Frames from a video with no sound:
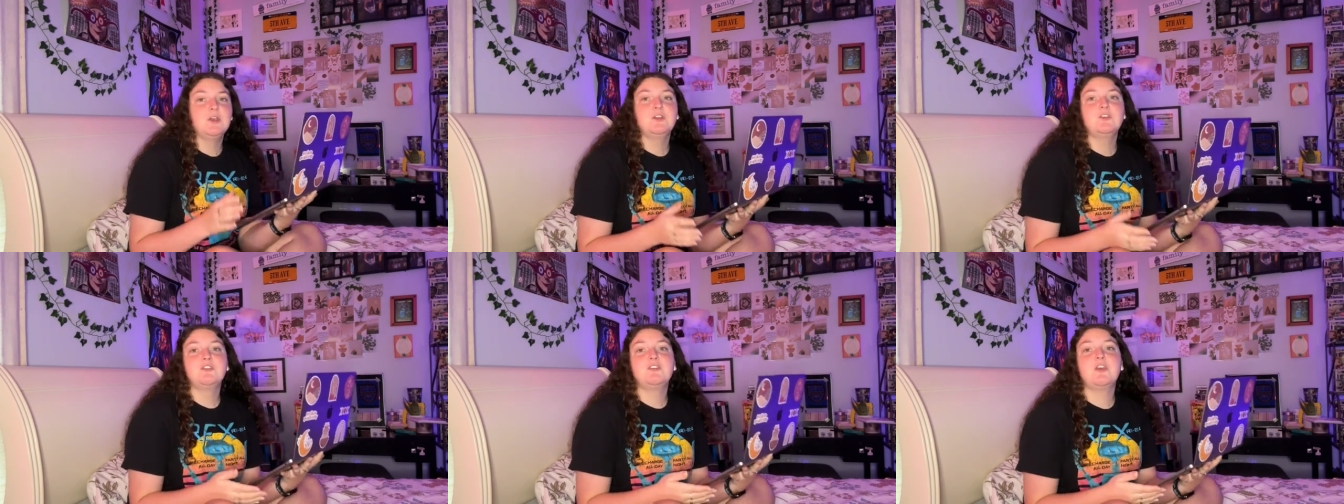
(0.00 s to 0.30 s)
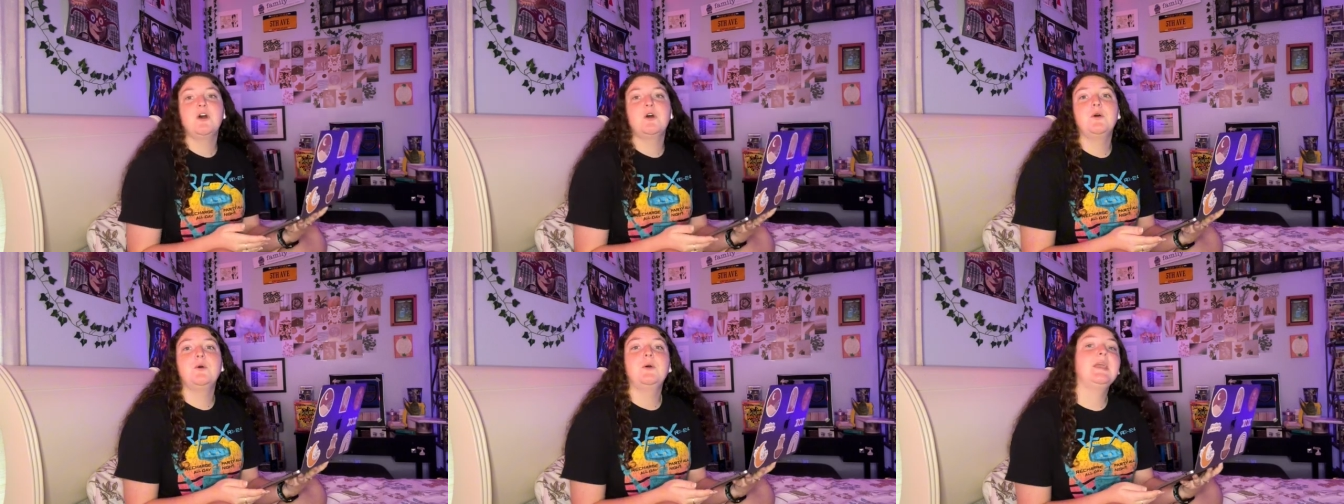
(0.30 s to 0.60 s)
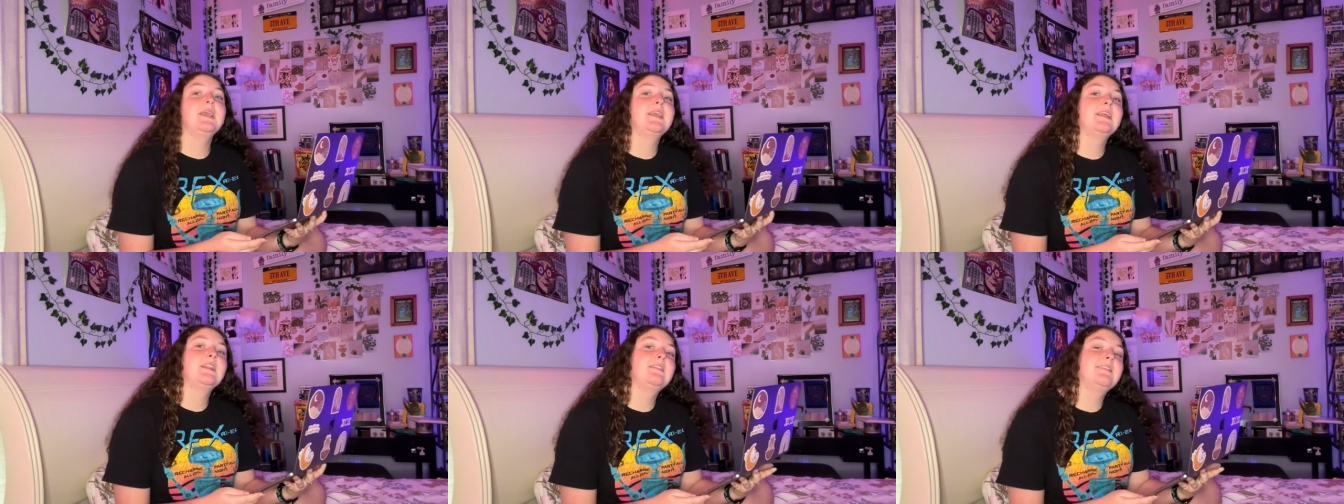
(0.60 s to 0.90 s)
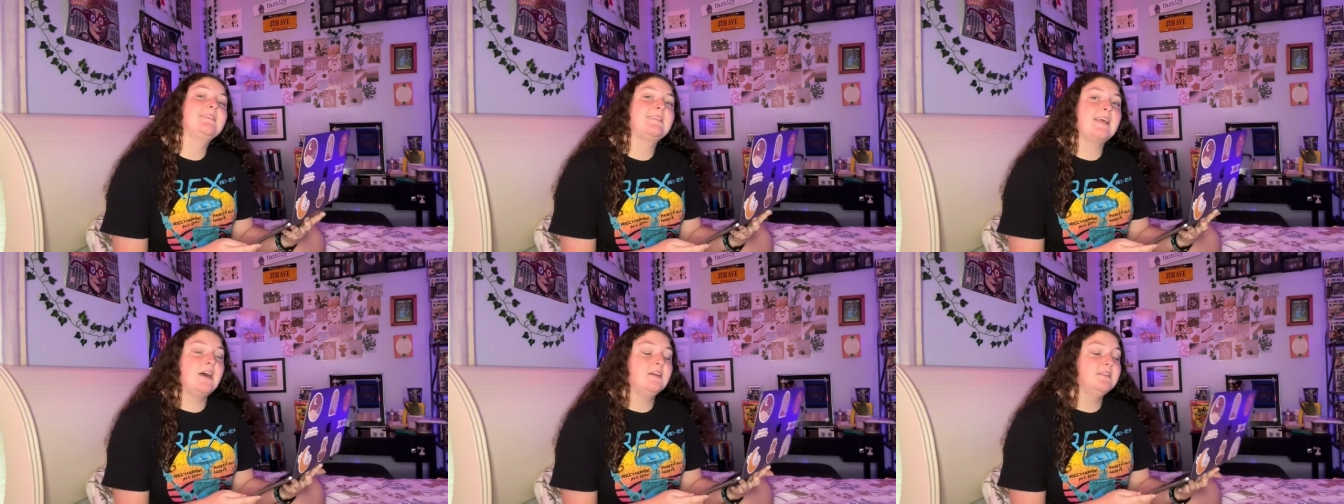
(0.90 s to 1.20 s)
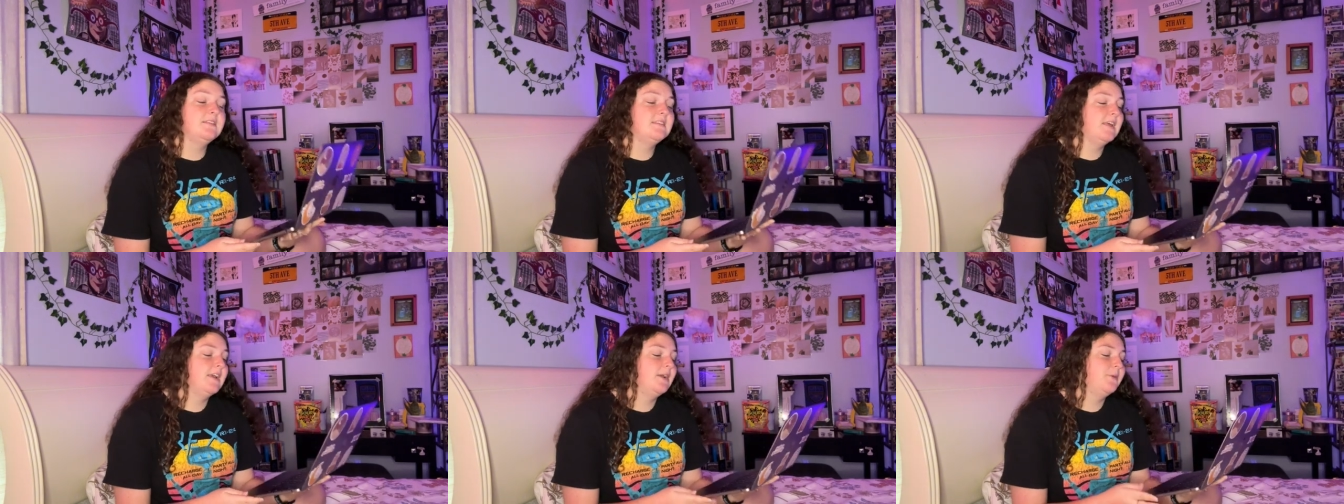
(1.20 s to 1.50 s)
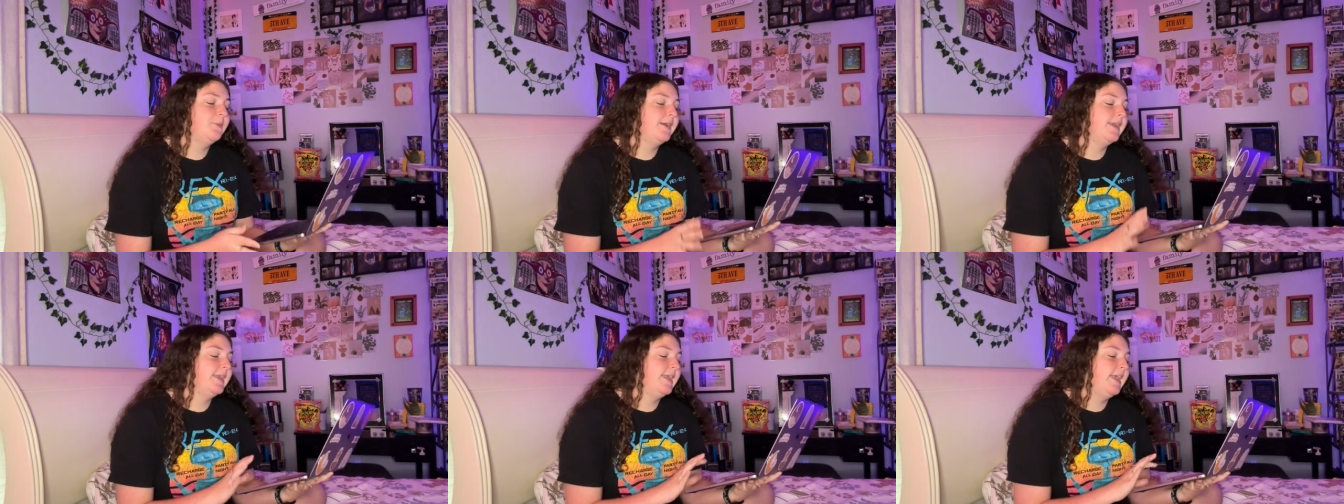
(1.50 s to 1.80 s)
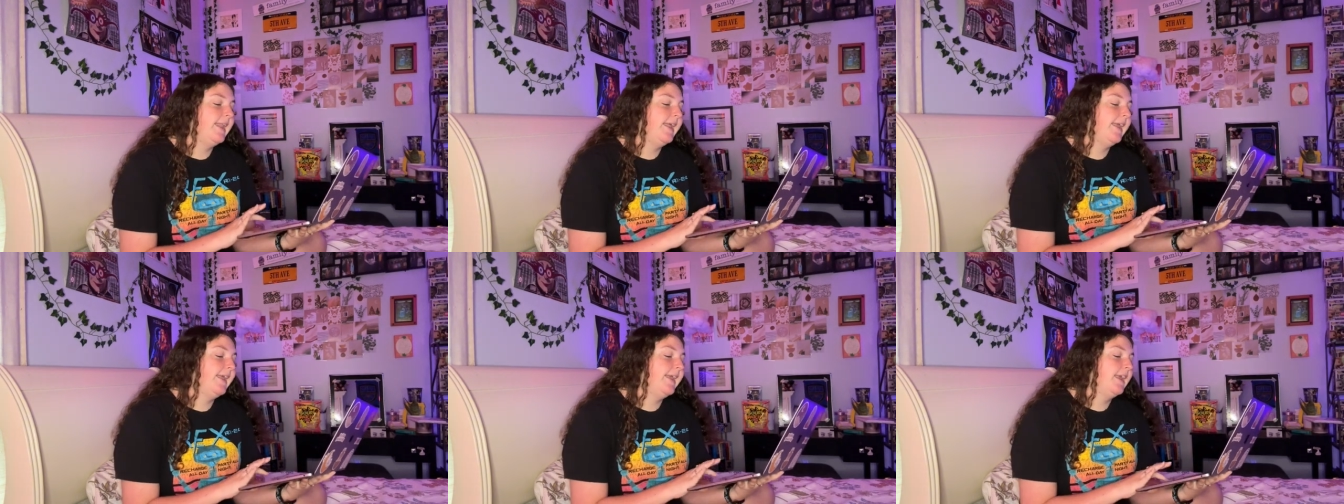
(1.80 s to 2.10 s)
So it sounds like we're
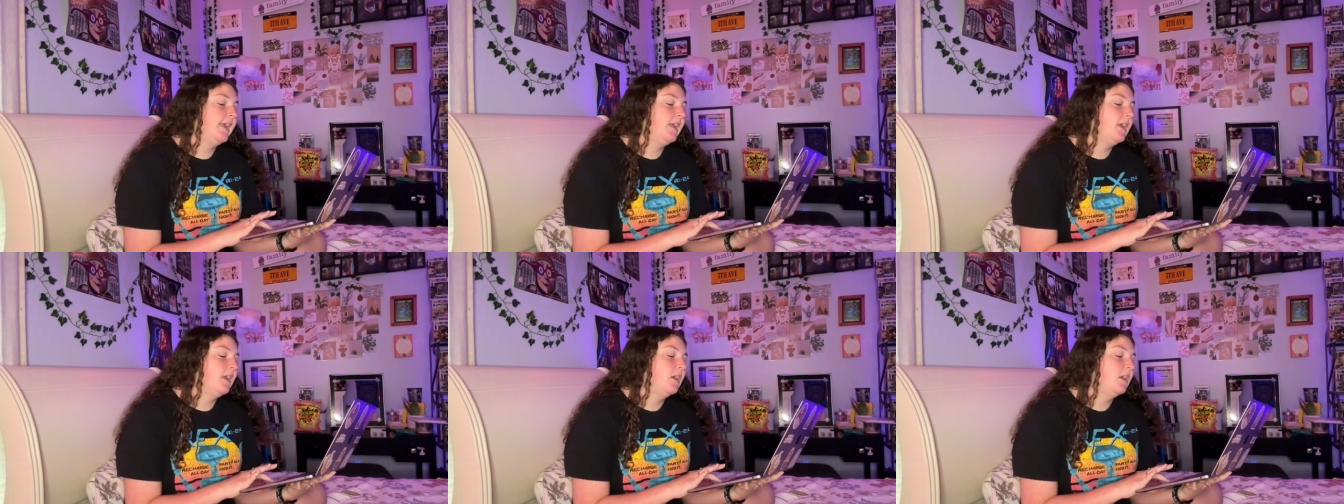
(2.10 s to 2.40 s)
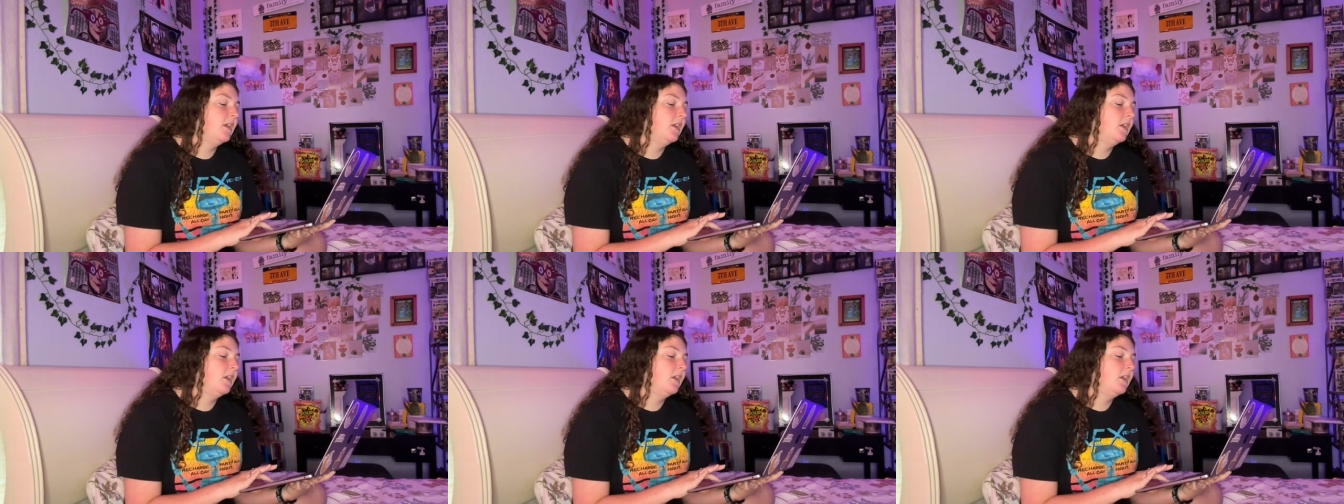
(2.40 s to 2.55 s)
getting